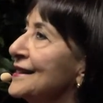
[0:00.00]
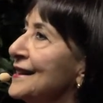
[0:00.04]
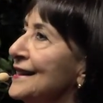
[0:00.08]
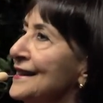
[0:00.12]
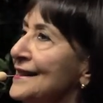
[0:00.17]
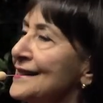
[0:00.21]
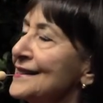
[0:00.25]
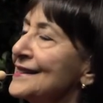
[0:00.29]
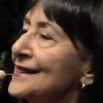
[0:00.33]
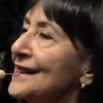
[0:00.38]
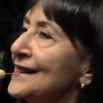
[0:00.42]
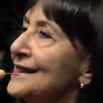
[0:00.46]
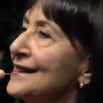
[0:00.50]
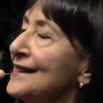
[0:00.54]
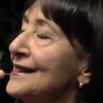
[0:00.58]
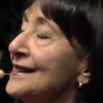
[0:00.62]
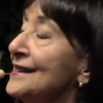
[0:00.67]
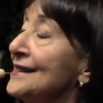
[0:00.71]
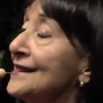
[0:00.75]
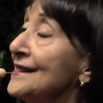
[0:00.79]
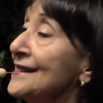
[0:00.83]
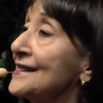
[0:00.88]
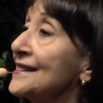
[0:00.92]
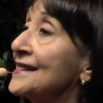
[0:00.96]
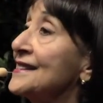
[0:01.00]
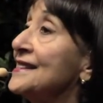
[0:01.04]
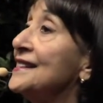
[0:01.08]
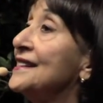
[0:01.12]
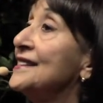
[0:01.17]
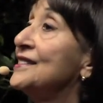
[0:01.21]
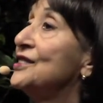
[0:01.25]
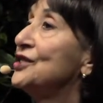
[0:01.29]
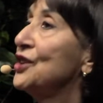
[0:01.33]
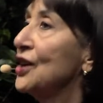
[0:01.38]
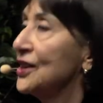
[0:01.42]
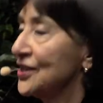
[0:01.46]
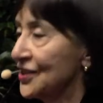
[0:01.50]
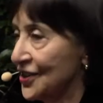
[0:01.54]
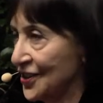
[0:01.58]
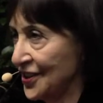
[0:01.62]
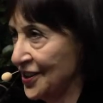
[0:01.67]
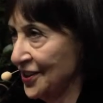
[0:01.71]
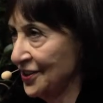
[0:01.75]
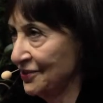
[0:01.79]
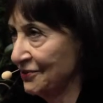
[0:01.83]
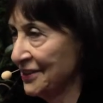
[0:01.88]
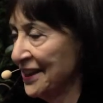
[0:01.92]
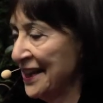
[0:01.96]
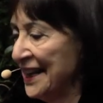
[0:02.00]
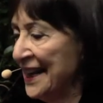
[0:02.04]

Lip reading: is that it is a digestive,